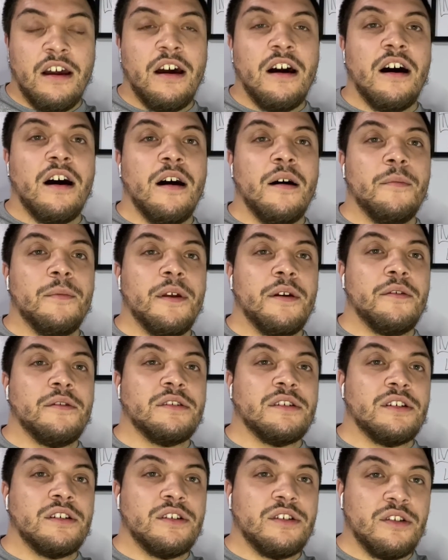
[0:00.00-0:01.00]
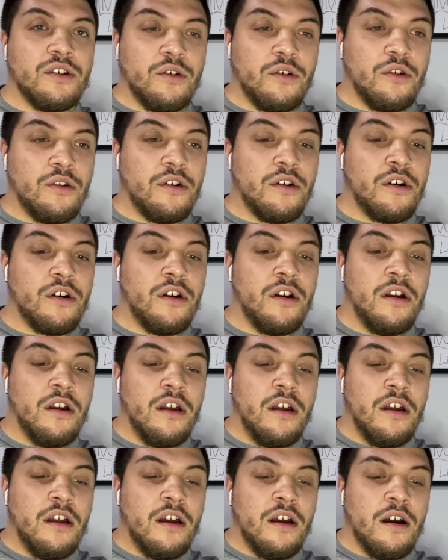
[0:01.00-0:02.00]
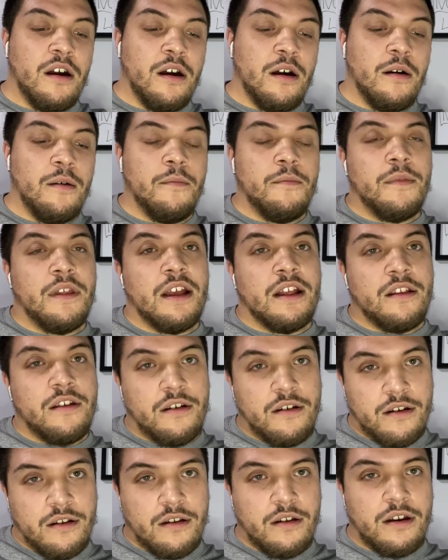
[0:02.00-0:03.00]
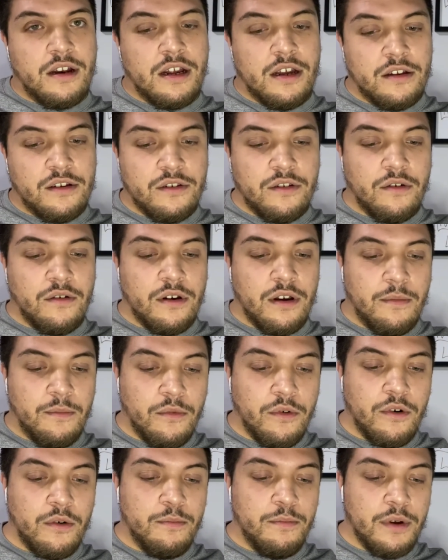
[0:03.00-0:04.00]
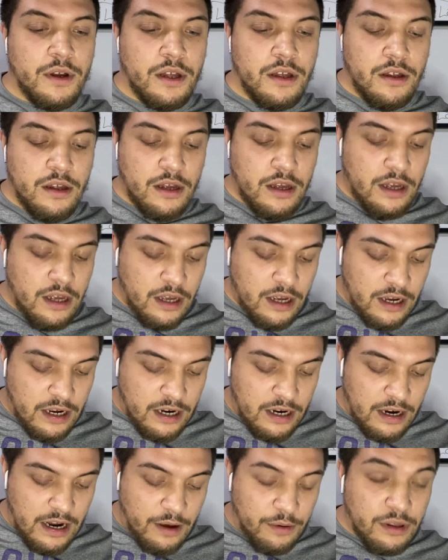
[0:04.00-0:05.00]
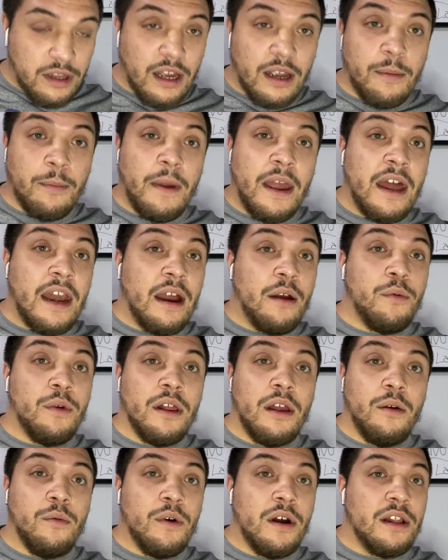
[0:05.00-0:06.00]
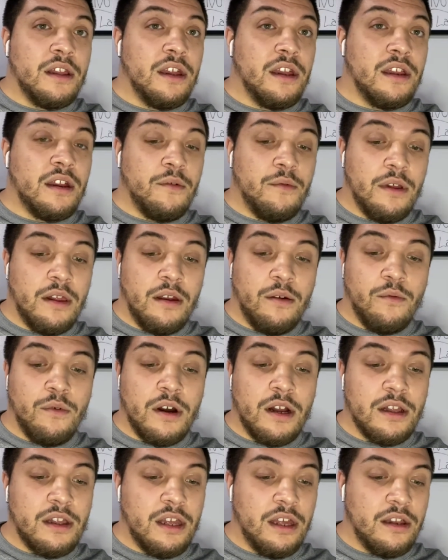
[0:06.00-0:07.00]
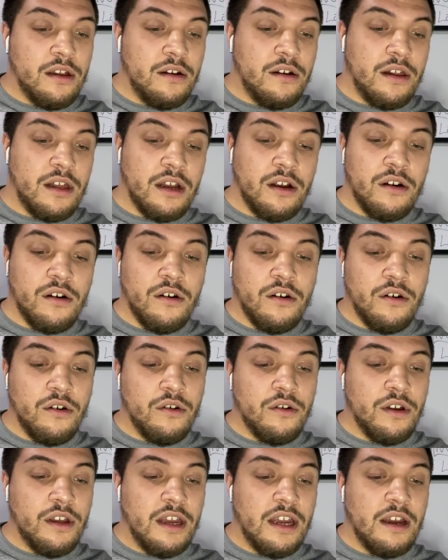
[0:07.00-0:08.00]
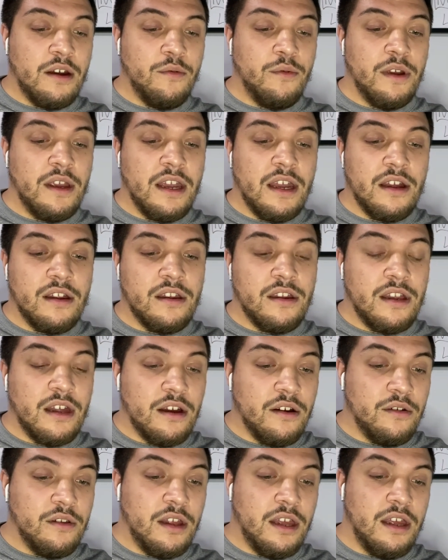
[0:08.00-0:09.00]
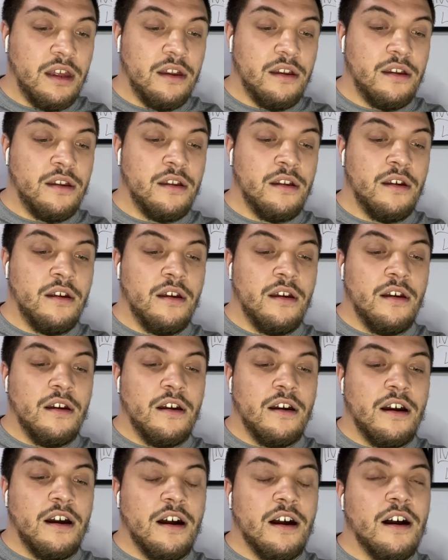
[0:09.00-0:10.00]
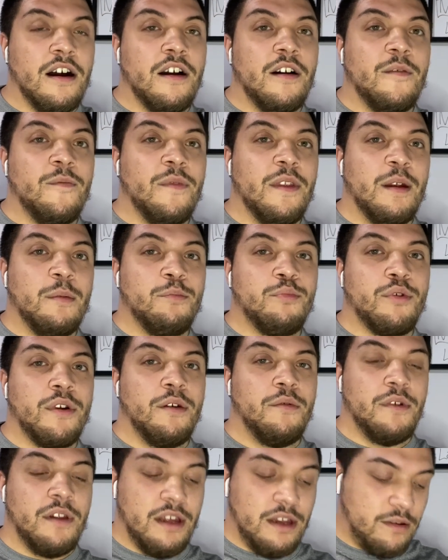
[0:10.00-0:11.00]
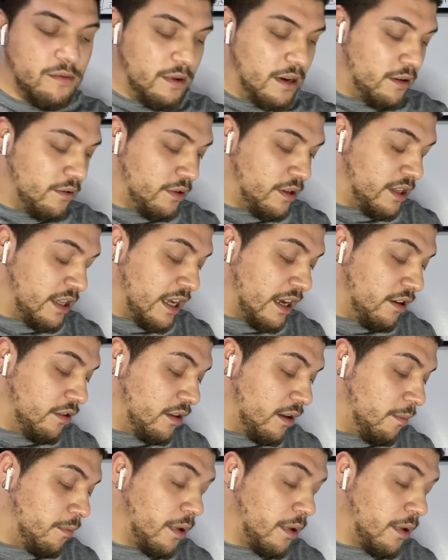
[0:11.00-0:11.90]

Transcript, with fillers: Um, there was a store um, that they're, they're not a store anymore, but uh, I was like, man, I really want these. I really want these. And they're like, oh, yeah, we can't sell these. Uh, in pre-release, we don't sell them.